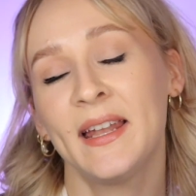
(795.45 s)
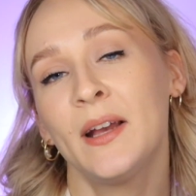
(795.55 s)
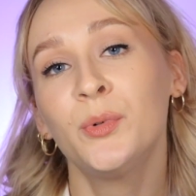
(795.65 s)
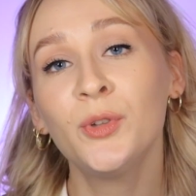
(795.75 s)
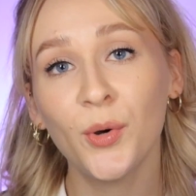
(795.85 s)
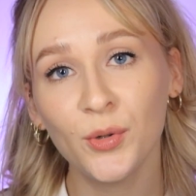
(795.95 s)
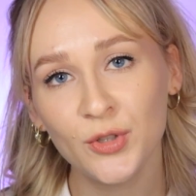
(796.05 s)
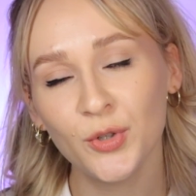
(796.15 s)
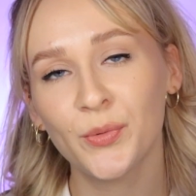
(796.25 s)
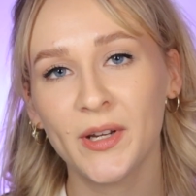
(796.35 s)
And I would
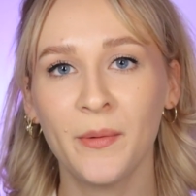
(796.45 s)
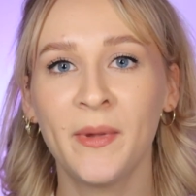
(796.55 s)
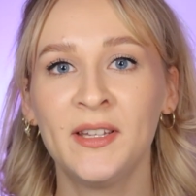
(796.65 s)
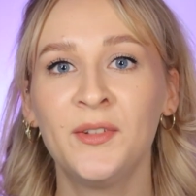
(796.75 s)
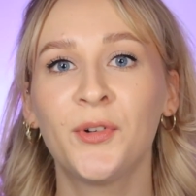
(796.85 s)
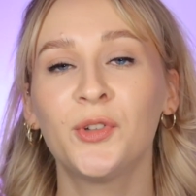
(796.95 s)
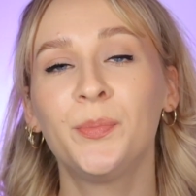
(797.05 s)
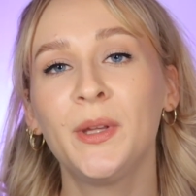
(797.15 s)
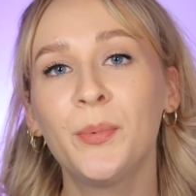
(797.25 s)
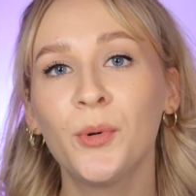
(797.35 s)
also recommend it for the
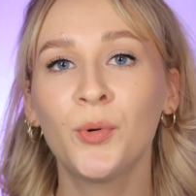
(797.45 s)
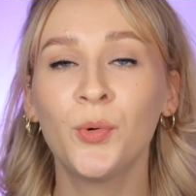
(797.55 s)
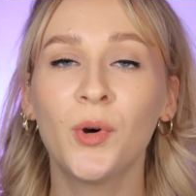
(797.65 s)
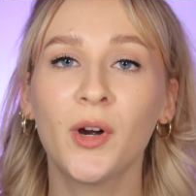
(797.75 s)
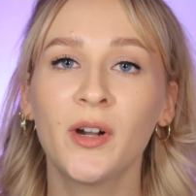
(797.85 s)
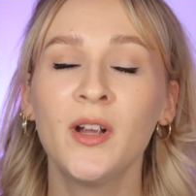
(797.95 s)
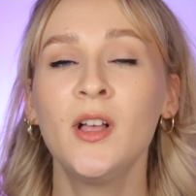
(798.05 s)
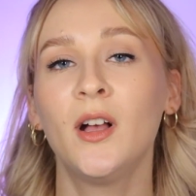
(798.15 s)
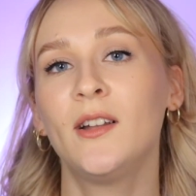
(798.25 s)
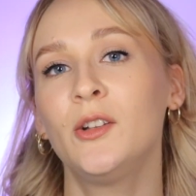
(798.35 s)
people who are
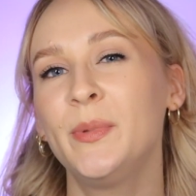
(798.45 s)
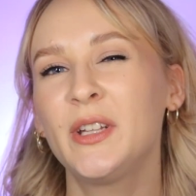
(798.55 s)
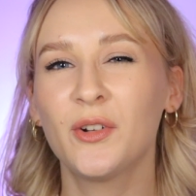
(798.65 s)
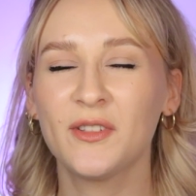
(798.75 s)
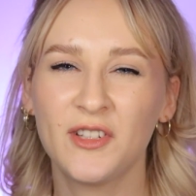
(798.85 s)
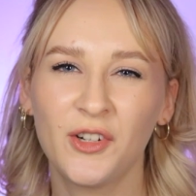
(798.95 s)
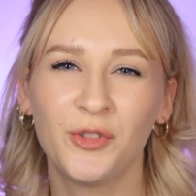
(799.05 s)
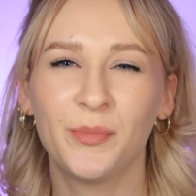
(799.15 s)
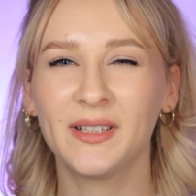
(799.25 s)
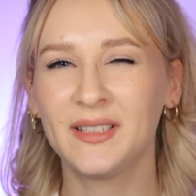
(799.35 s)
a little bit
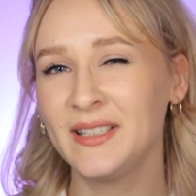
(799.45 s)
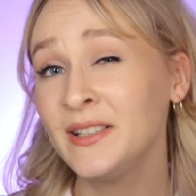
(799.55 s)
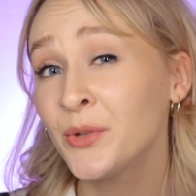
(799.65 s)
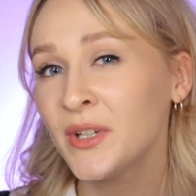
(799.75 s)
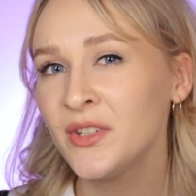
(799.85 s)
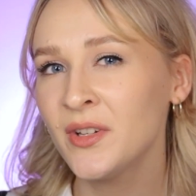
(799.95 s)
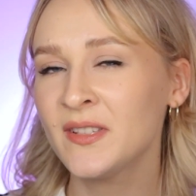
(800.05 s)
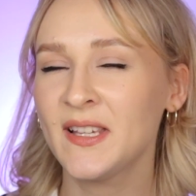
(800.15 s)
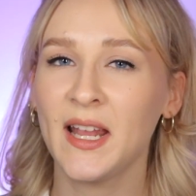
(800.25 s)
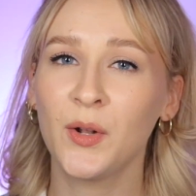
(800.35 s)
concerned about the
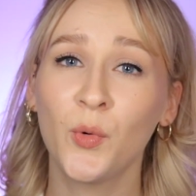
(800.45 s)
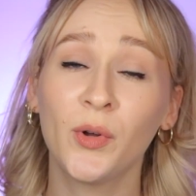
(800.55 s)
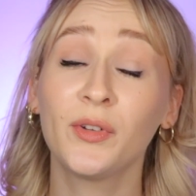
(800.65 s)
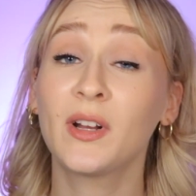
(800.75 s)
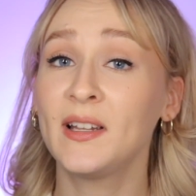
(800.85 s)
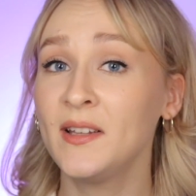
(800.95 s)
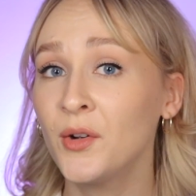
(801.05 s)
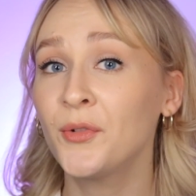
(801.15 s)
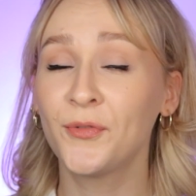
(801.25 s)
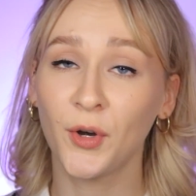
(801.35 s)
ingredients and want a
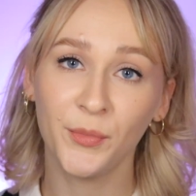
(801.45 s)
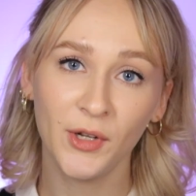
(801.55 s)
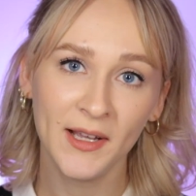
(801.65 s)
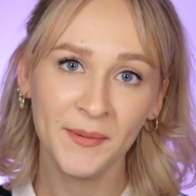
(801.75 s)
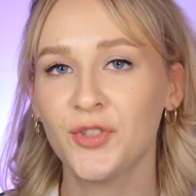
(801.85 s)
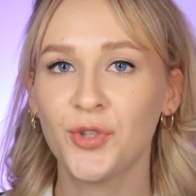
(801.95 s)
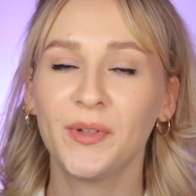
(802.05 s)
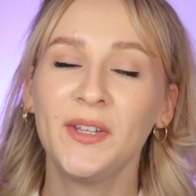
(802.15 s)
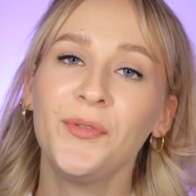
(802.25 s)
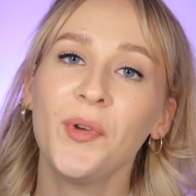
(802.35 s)
cleaner formula. So
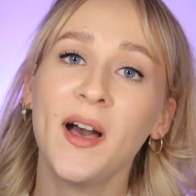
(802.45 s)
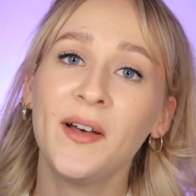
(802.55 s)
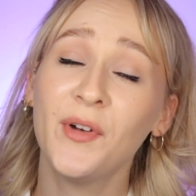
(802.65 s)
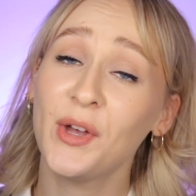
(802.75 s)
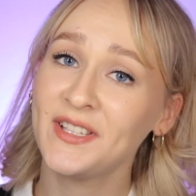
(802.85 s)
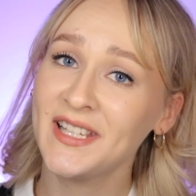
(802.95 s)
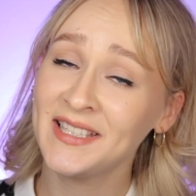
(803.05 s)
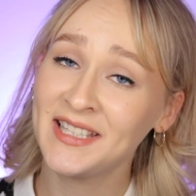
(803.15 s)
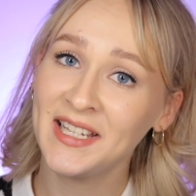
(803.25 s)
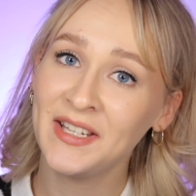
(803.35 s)
if you have a
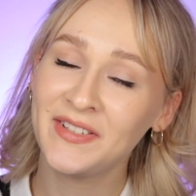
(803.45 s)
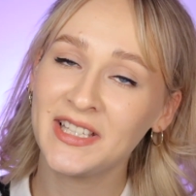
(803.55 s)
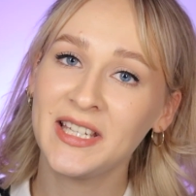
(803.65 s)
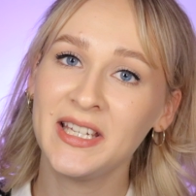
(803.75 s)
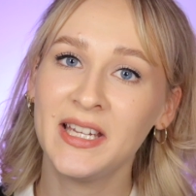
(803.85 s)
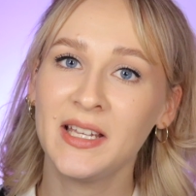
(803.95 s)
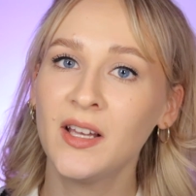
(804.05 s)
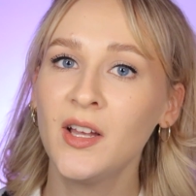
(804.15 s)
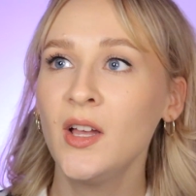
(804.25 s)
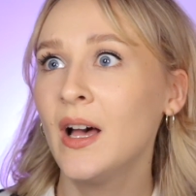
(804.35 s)
sensitive
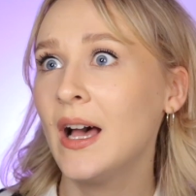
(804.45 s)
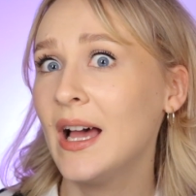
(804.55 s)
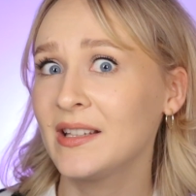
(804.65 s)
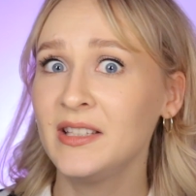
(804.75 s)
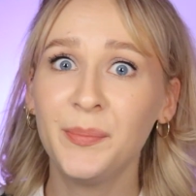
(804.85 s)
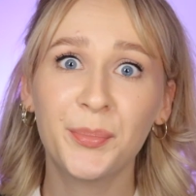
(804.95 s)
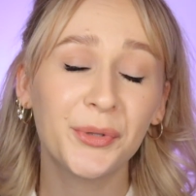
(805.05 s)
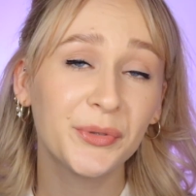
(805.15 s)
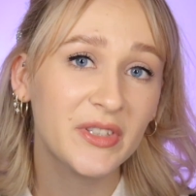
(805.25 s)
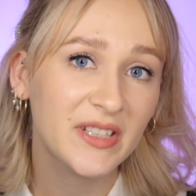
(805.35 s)
skin, acne
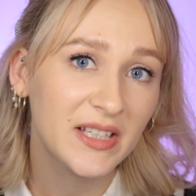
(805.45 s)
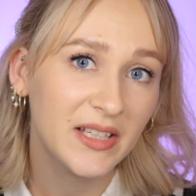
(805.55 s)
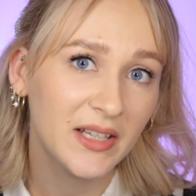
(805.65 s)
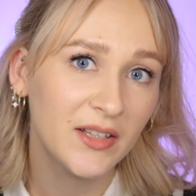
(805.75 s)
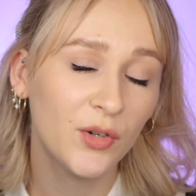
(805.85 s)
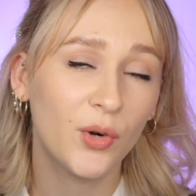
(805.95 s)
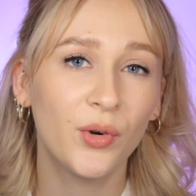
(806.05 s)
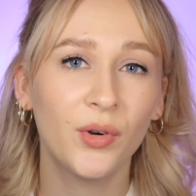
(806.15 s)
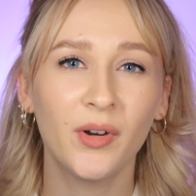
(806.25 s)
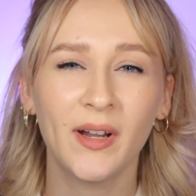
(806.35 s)
prone skin,
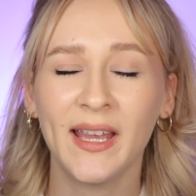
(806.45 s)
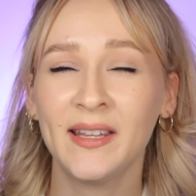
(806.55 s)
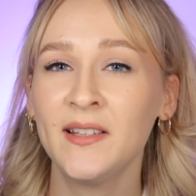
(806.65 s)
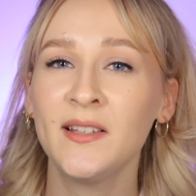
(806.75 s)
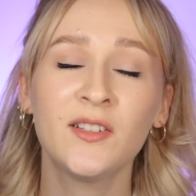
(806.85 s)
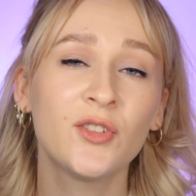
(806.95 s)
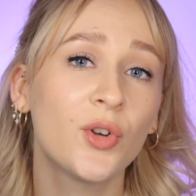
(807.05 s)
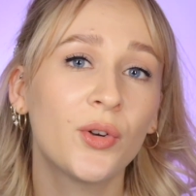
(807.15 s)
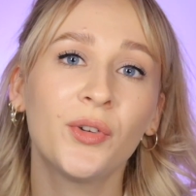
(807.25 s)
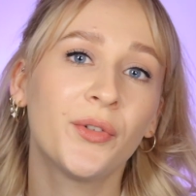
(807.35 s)
or any
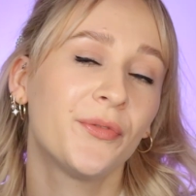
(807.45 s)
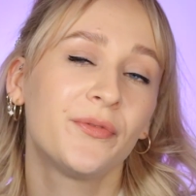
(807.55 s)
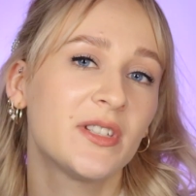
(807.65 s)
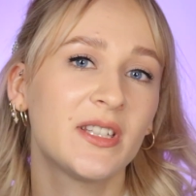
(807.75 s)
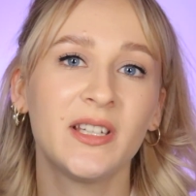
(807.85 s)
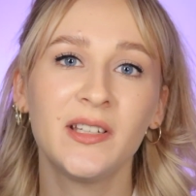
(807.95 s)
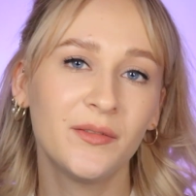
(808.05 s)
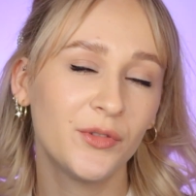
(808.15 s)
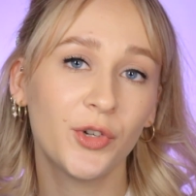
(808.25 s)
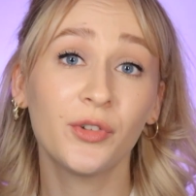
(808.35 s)
sort of
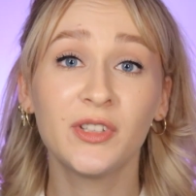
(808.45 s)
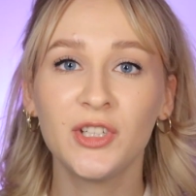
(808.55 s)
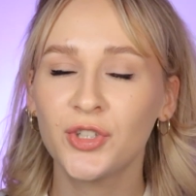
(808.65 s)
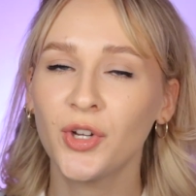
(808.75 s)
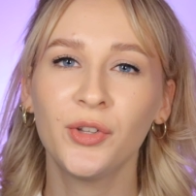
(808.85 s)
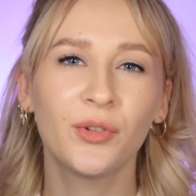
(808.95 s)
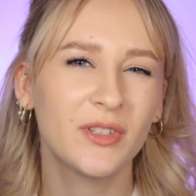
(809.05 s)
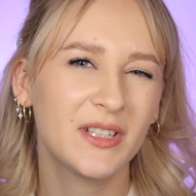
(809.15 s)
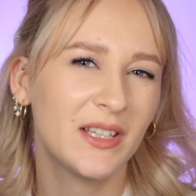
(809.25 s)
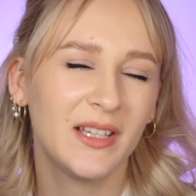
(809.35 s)
skin condition or
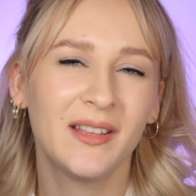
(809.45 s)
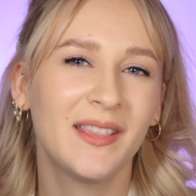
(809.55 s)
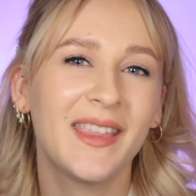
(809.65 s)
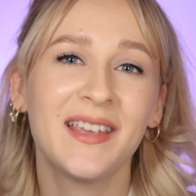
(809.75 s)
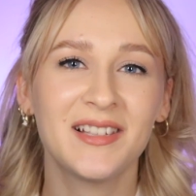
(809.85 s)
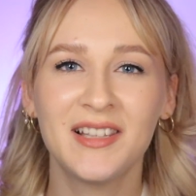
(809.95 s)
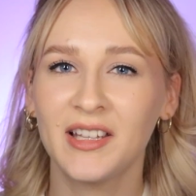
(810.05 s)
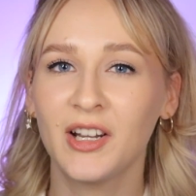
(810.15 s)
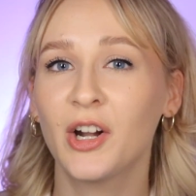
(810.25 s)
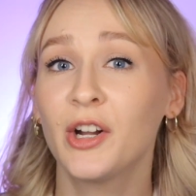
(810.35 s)
skin things
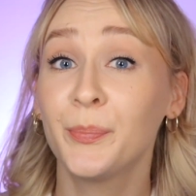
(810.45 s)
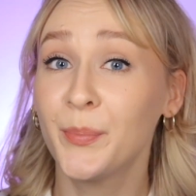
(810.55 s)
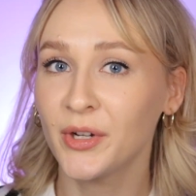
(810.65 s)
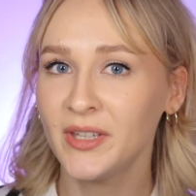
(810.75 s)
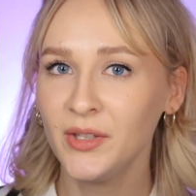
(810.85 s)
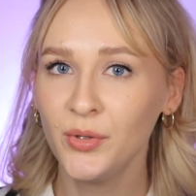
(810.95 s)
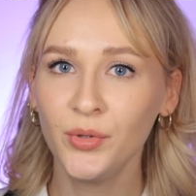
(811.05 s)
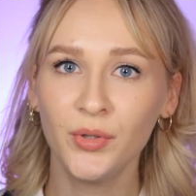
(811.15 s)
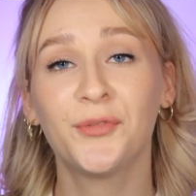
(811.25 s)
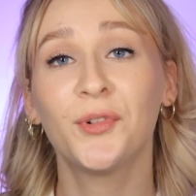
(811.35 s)
that are bugging
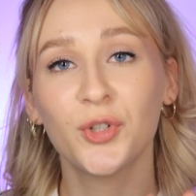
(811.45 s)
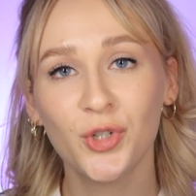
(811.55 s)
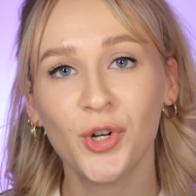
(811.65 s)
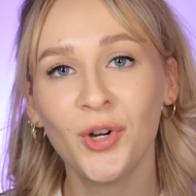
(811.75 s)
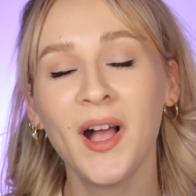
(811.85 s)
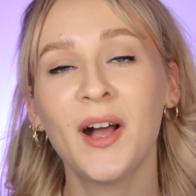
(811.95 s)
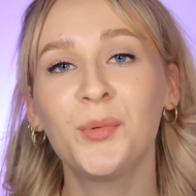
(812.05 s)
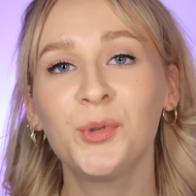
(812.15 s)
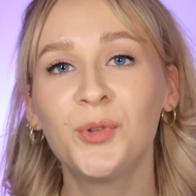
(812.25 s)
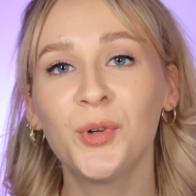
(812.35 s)
you, for sure I
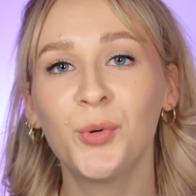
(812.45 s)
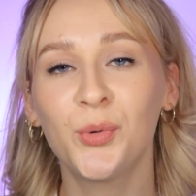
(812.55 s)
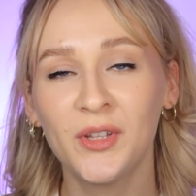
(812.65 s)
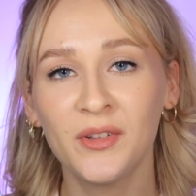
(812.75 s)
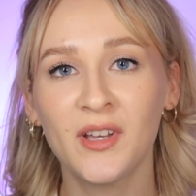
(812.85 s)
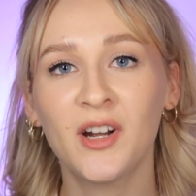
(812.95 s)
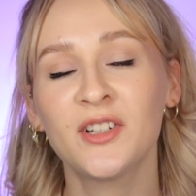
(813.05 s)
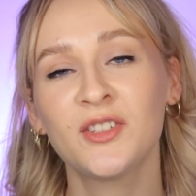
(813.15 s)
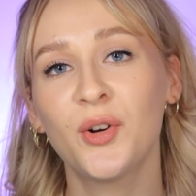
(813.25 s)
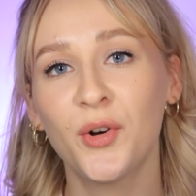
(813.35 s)
would go with the
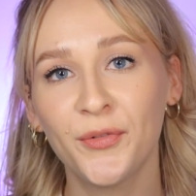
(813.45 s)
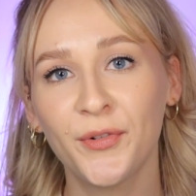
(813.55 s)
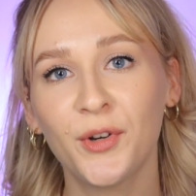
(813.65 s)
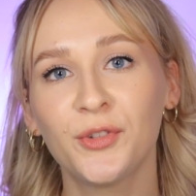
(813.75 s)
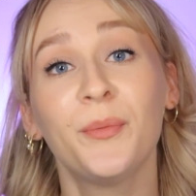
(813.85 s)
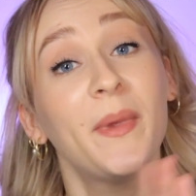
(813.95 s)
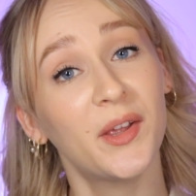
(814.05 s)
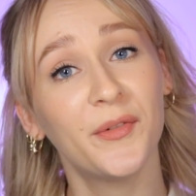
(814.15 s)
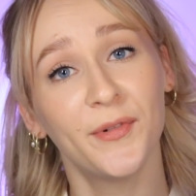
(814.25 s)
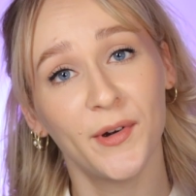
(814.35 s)
Nars over the
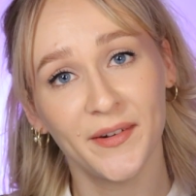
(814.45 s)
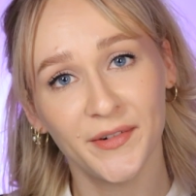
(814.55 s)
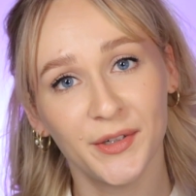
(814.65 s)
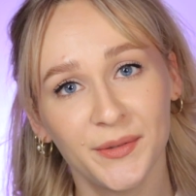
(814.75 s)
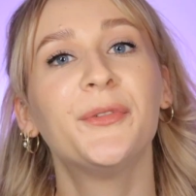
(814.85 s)
Makeup Forever.